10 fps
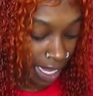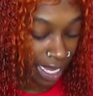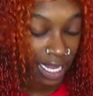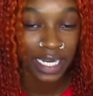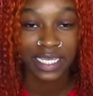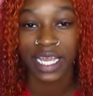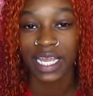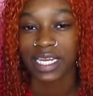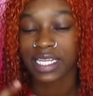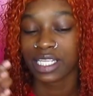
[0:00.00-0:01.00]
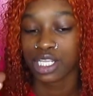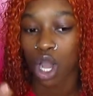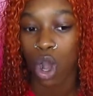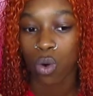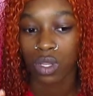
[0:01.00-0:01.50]
He didn't
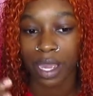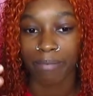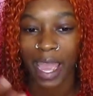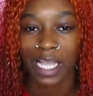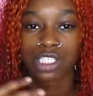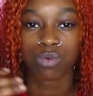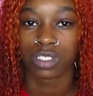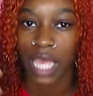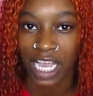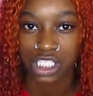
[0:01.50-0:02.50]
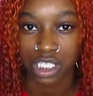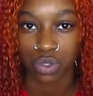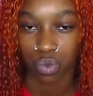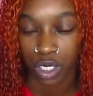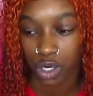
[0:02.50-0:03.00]
know like magic was actually
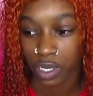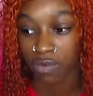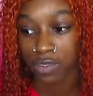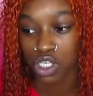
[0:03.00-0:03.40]
real. He was